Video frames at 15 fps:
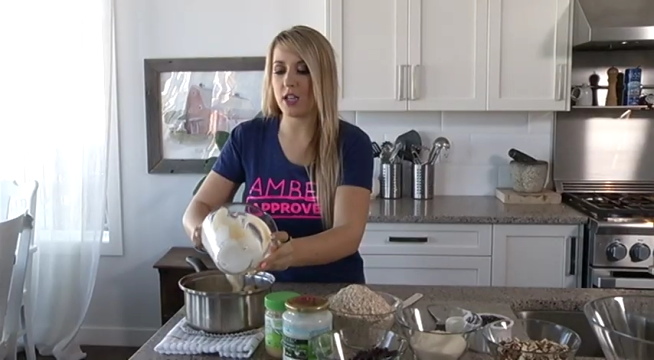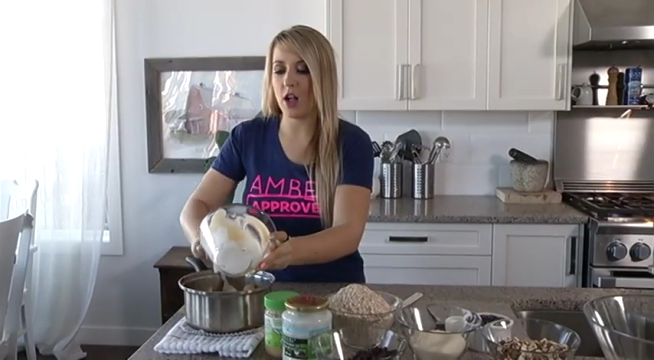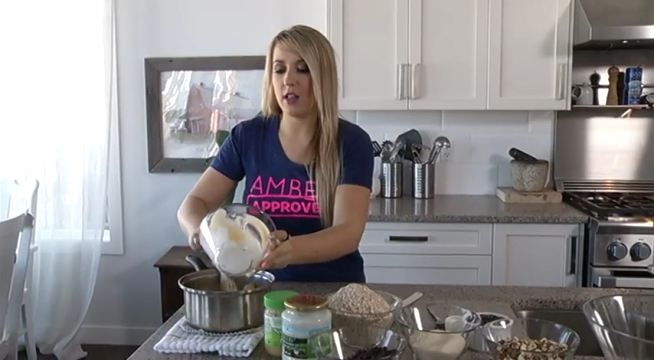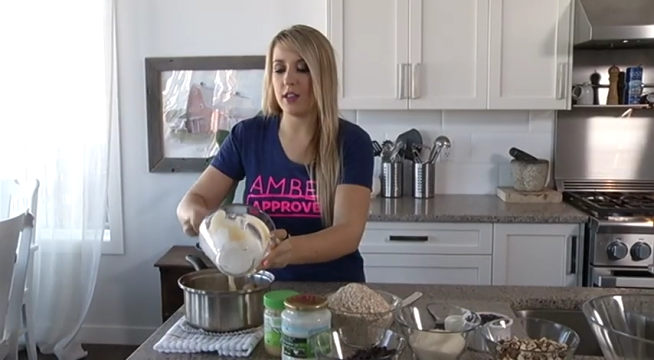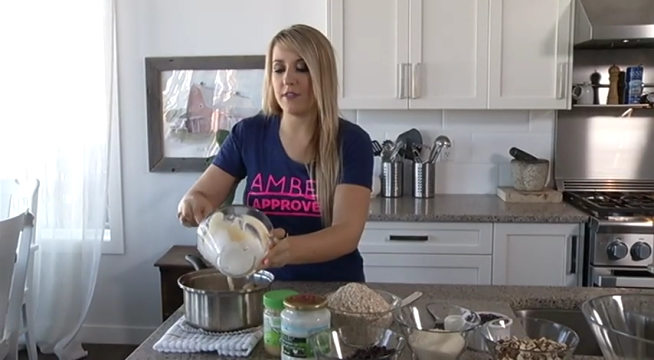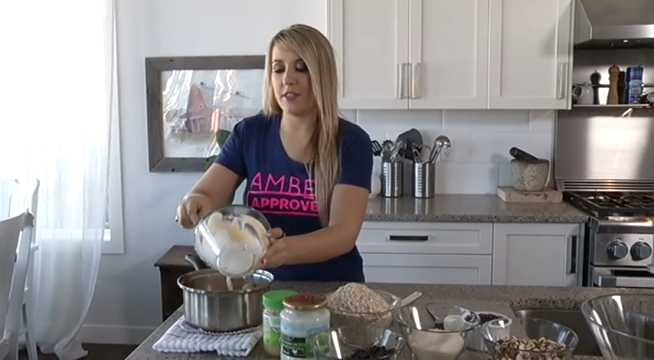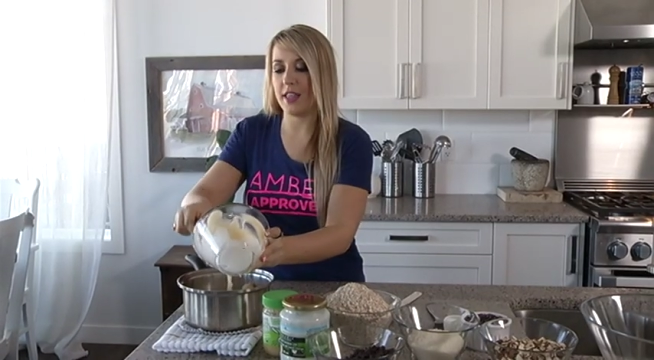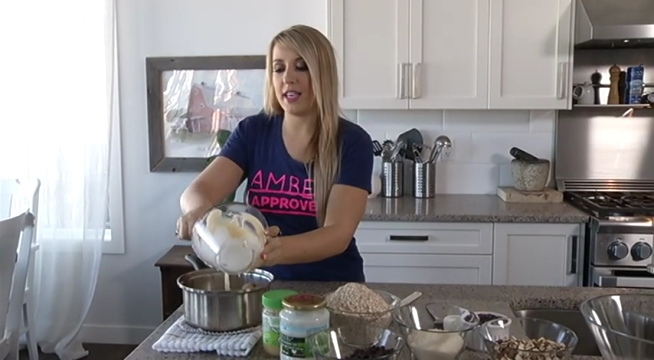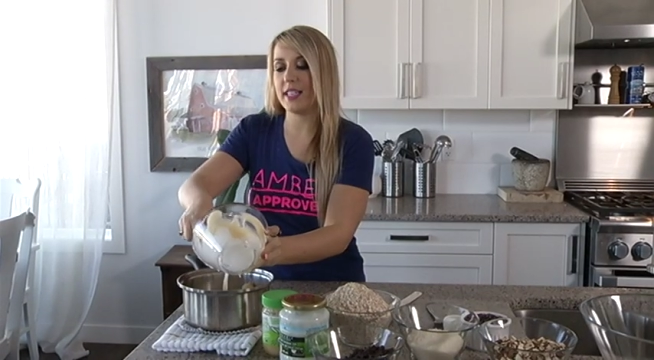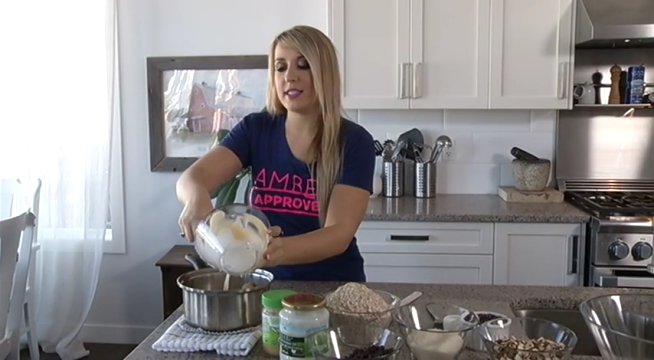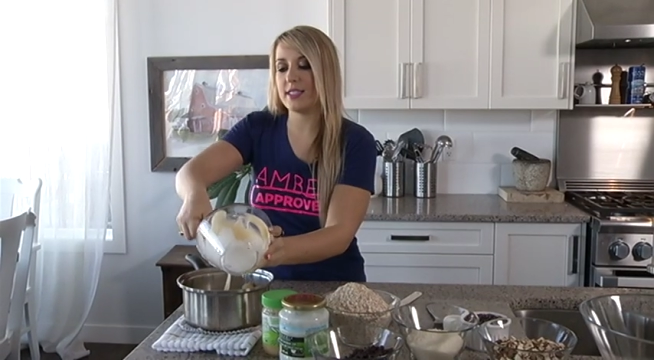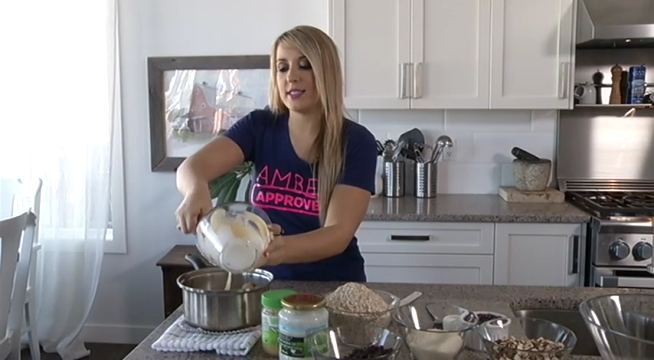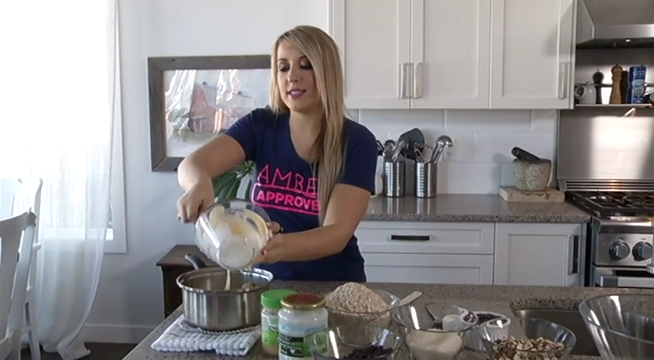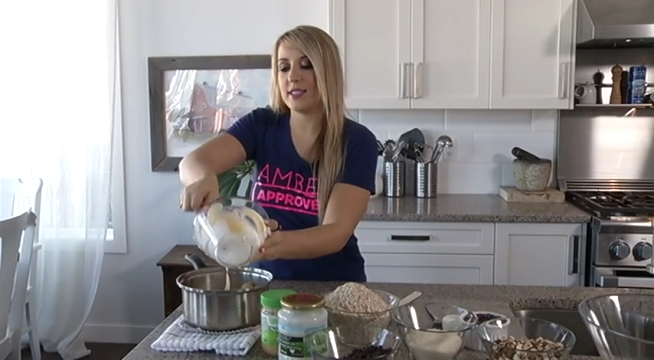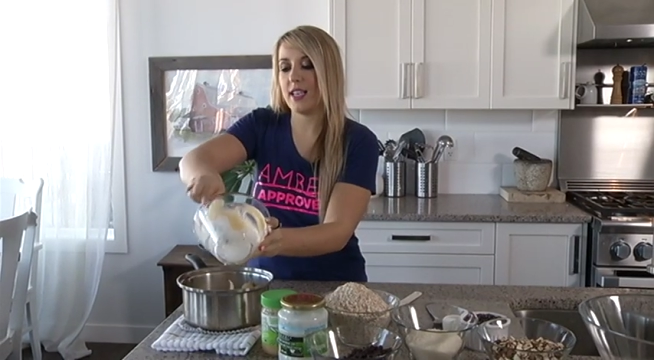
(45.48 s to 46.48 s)
all of
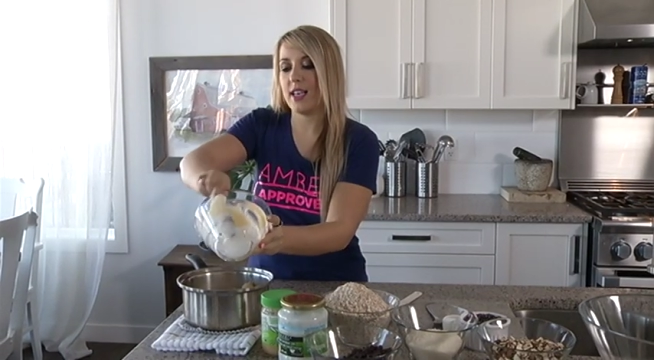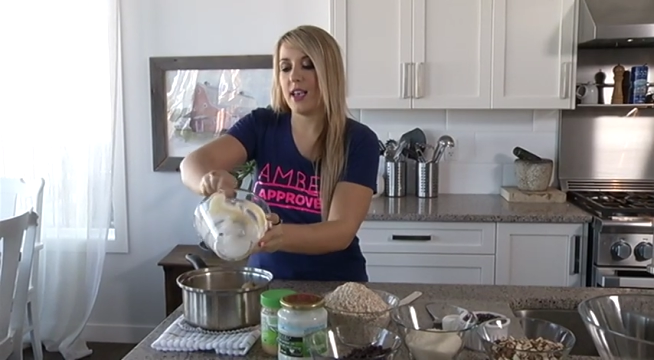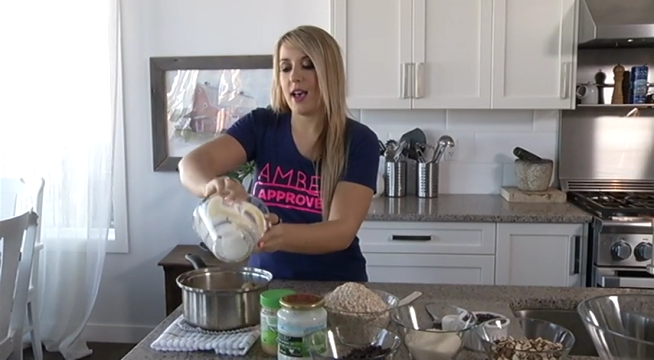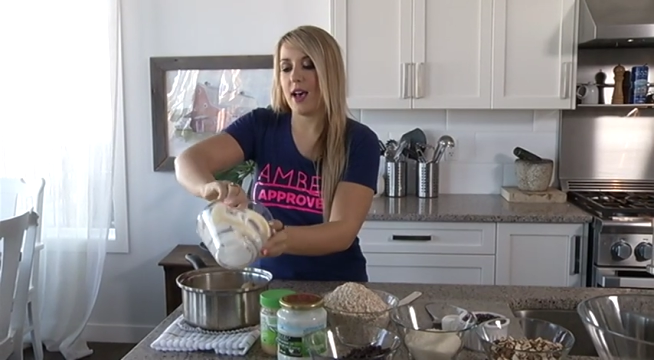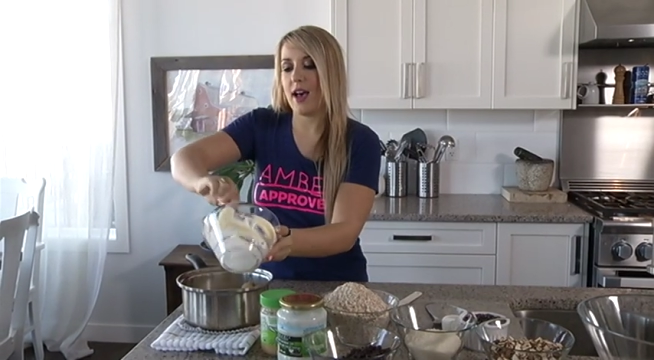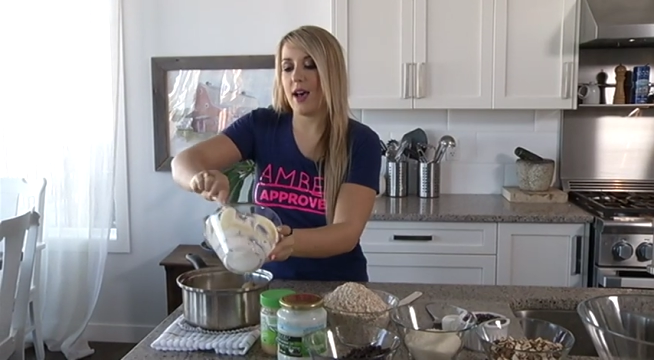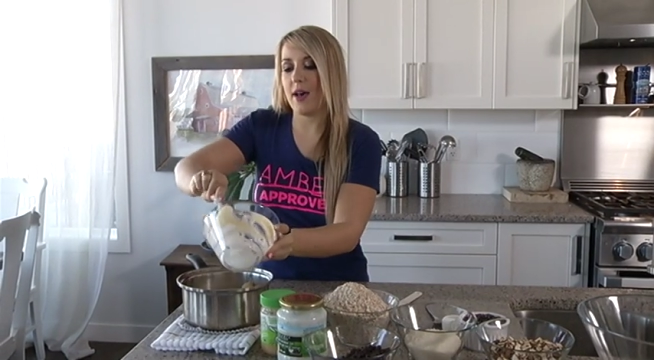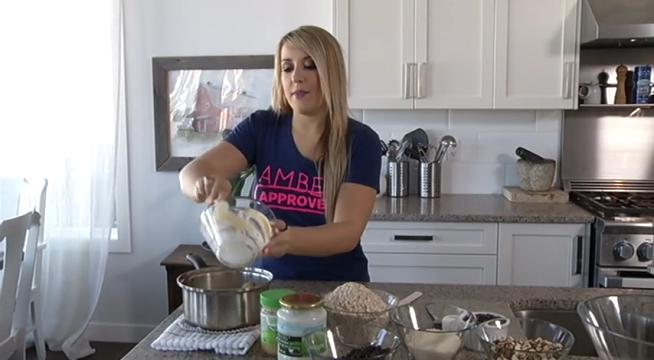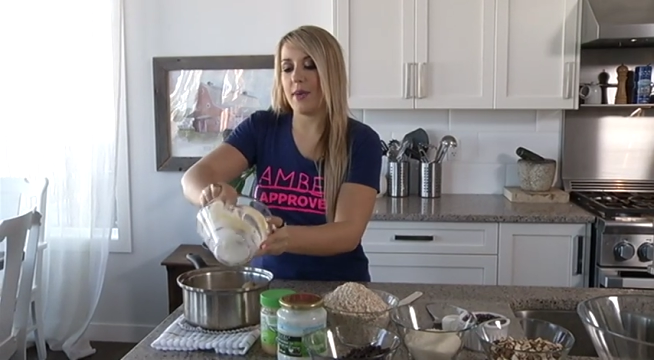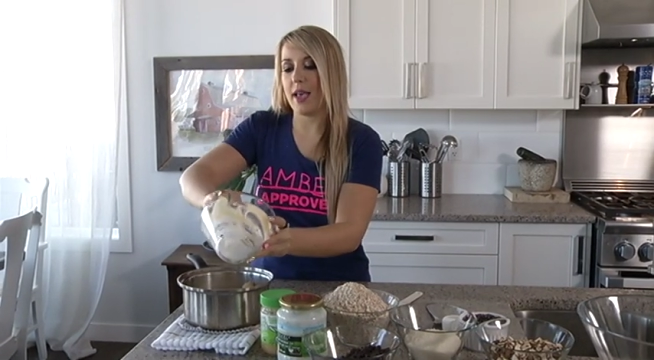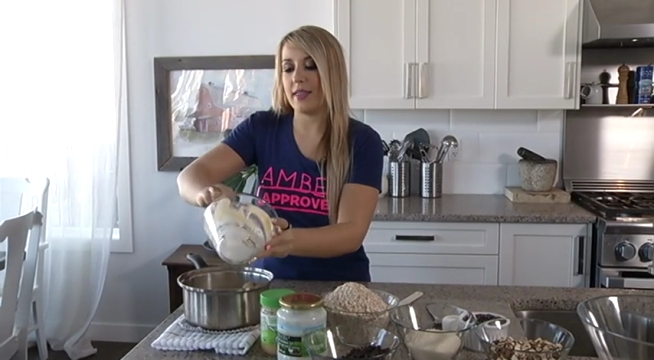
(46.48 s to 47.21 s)
this, and